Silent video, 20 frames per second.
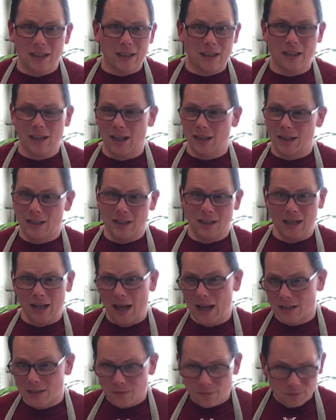Nothing that
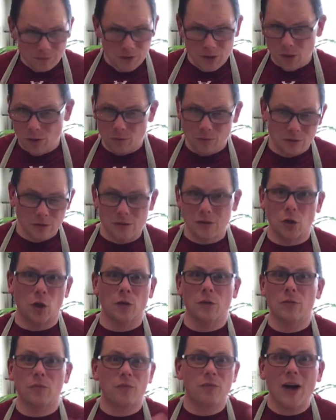has, it's
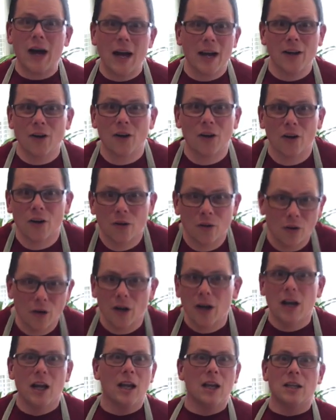on fire or
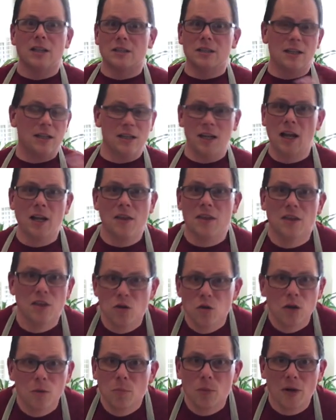nothing that
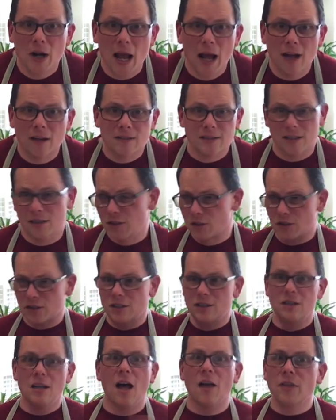you can pronounce, and there's
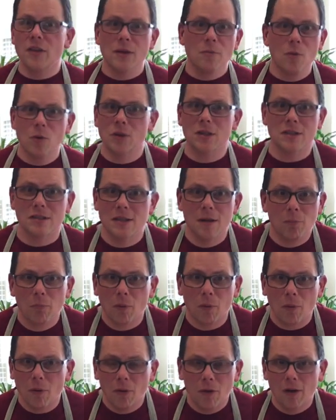nothing more
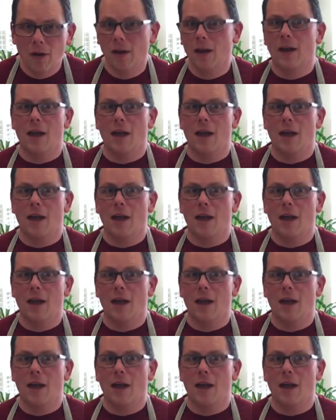simple